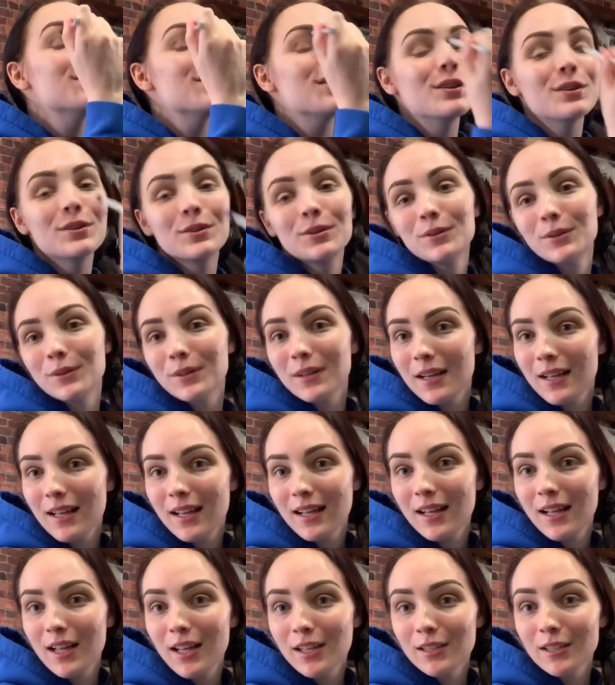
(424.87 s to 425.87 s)
to
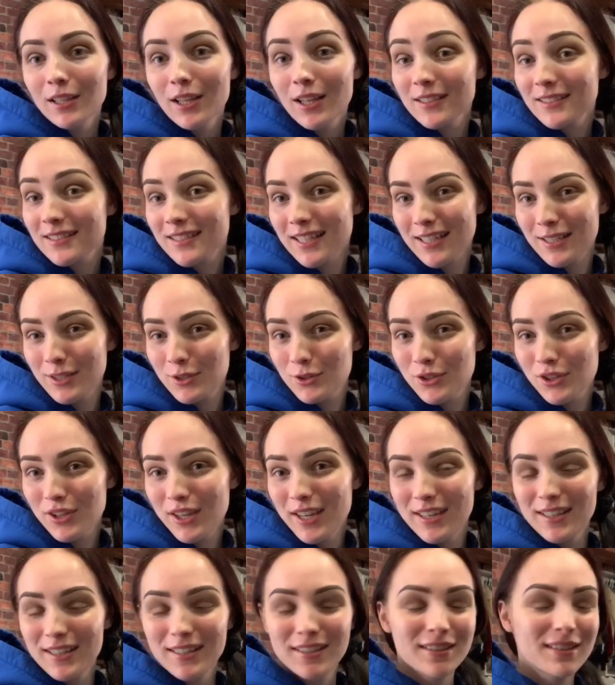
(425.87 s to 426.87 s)
Los
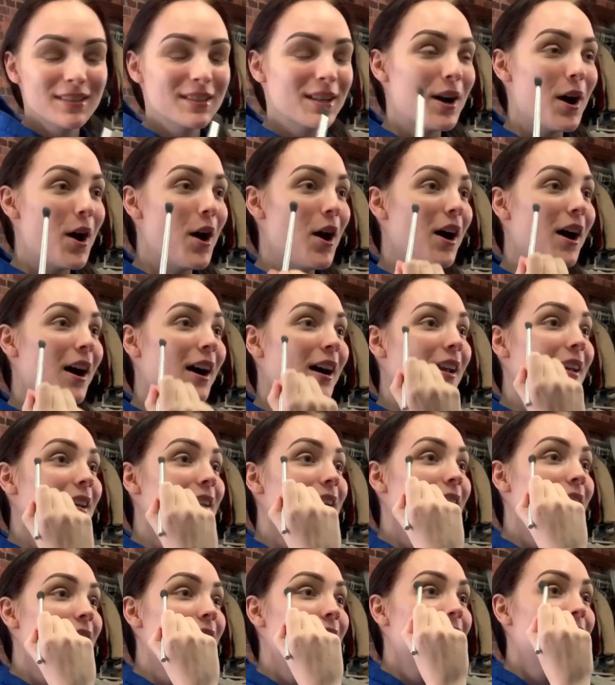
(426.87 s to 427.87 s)
Angeles
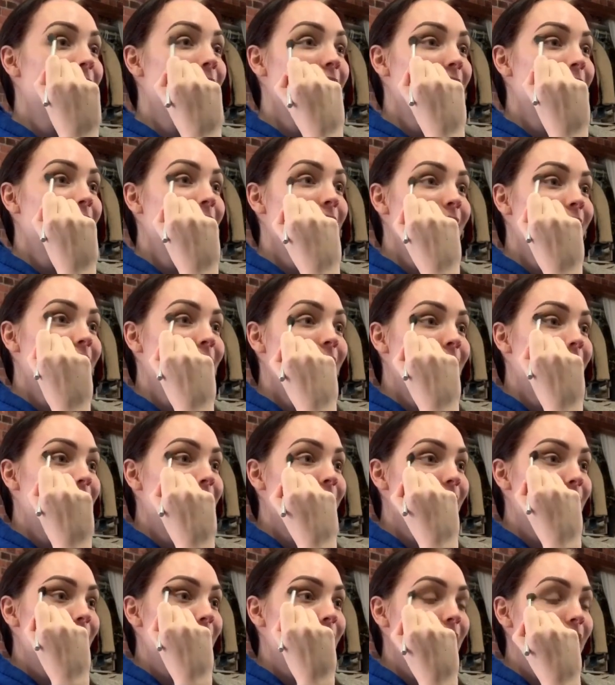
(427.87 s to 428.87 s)
on
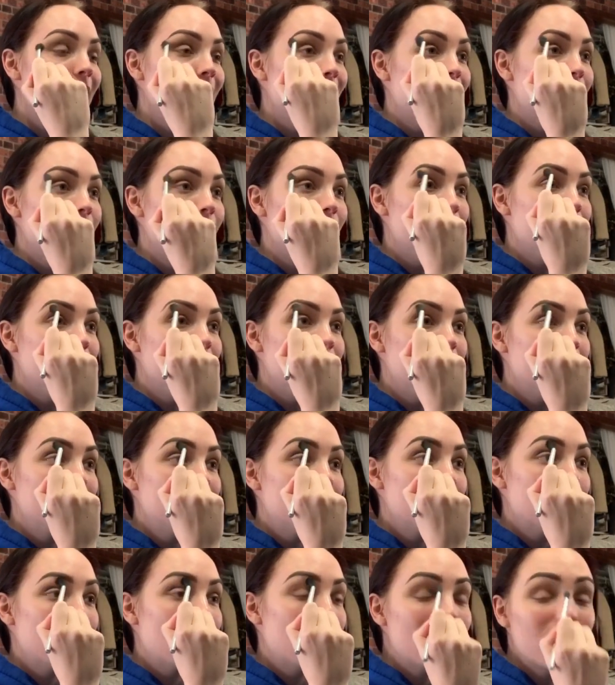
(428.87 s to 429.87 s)
the
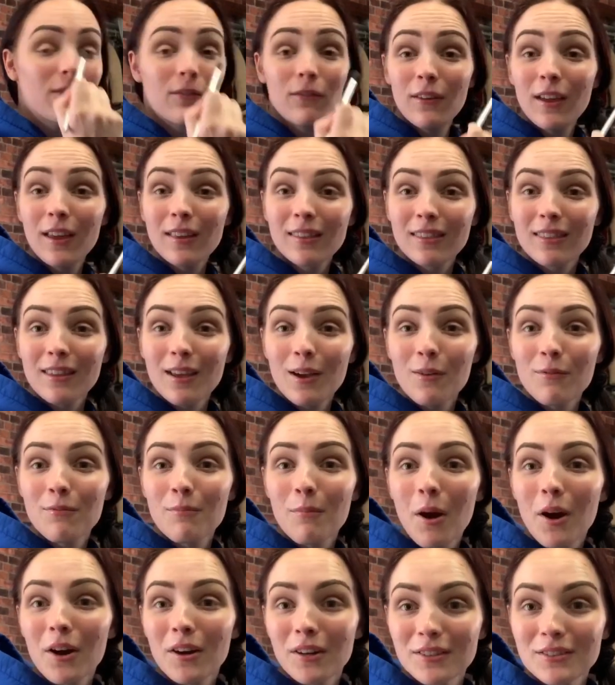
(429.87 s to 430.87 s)
5th of
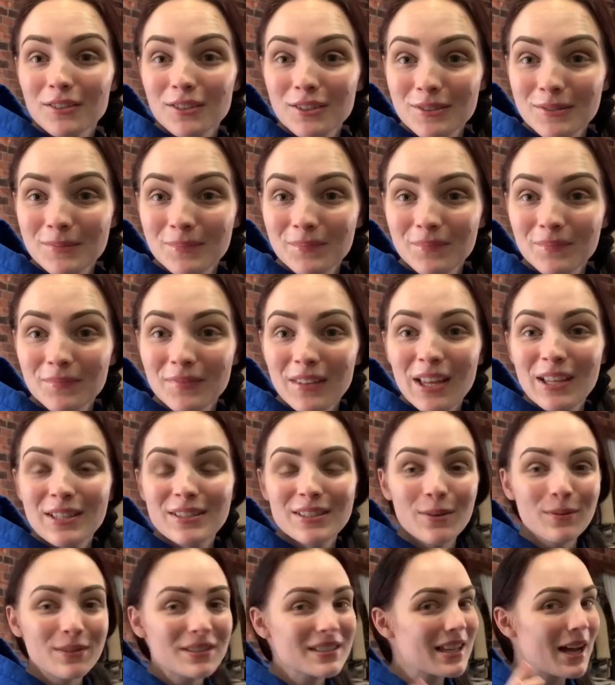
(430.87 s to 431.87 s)
March.
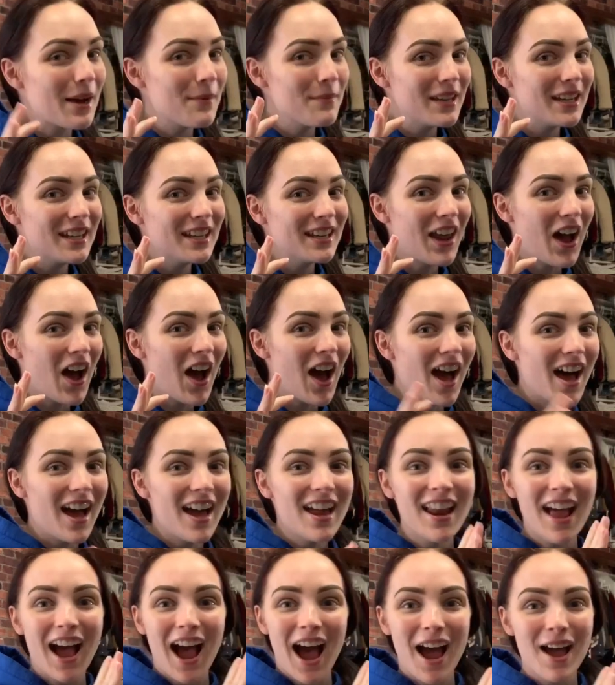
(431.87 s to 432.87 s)
So it's coming in
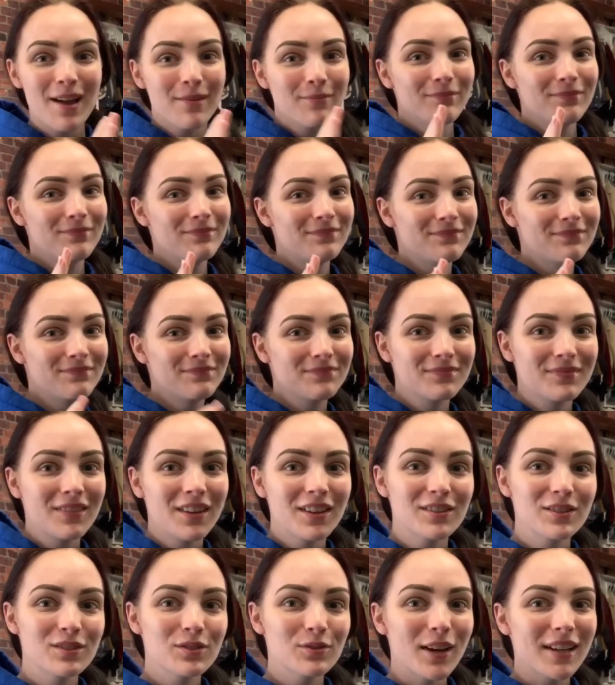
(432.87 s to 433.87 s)
hot. I'm
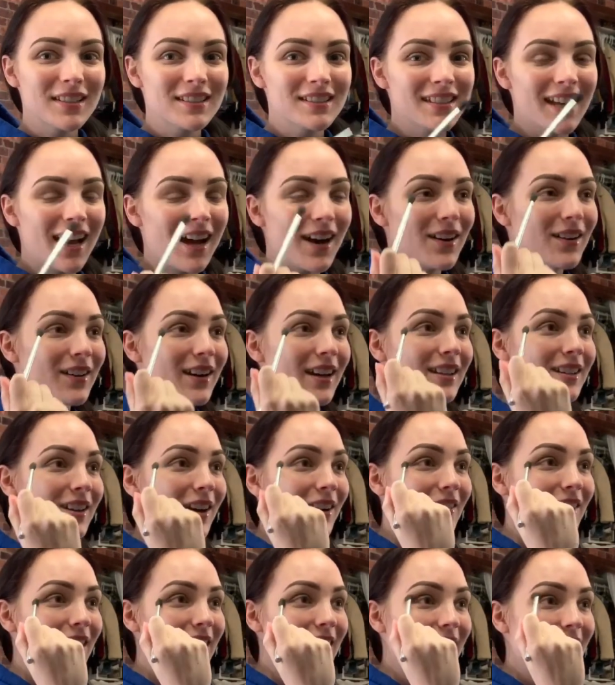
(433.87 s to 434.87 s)
stressed out and
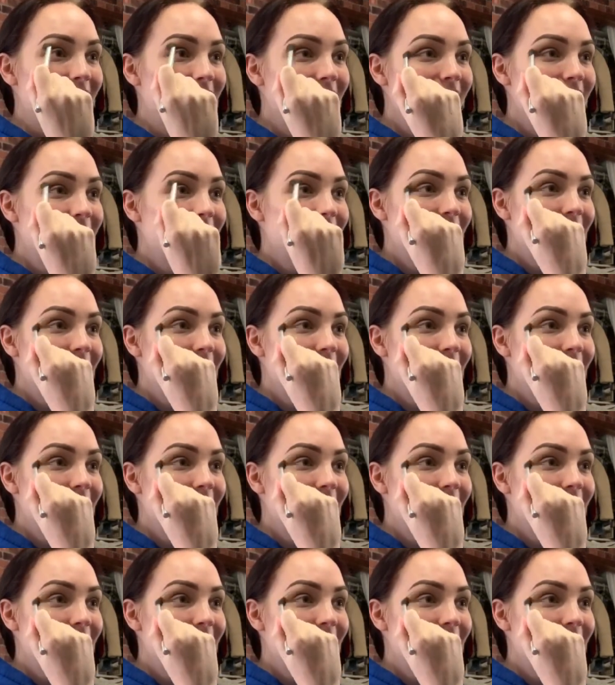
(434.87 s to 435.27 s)
not ready.